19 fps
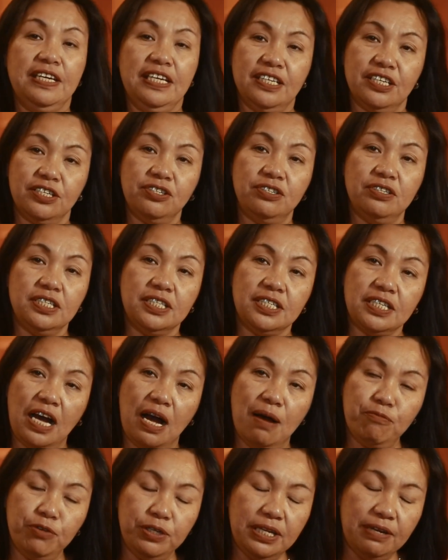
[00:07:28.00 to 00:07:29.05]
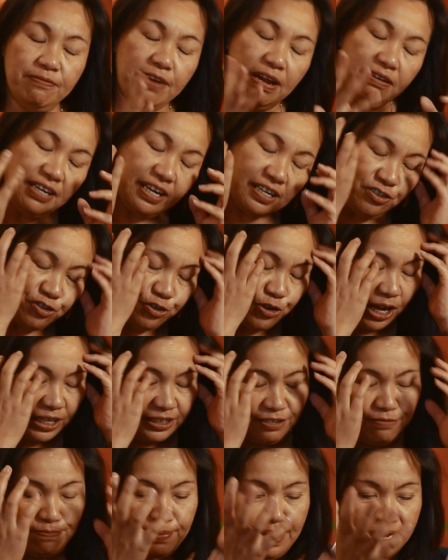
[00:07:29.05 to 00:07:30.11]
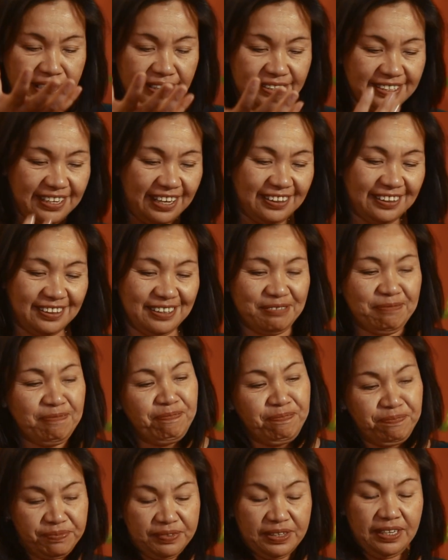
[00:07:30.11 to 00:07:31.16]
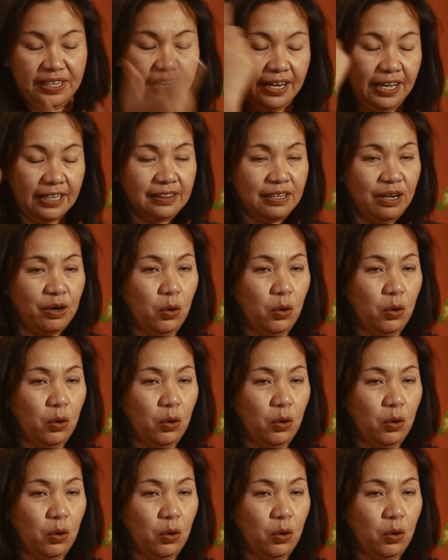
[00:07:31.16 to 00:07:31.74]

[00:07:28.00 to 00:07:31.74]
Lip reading: industries come with a very extractive mindset. They get the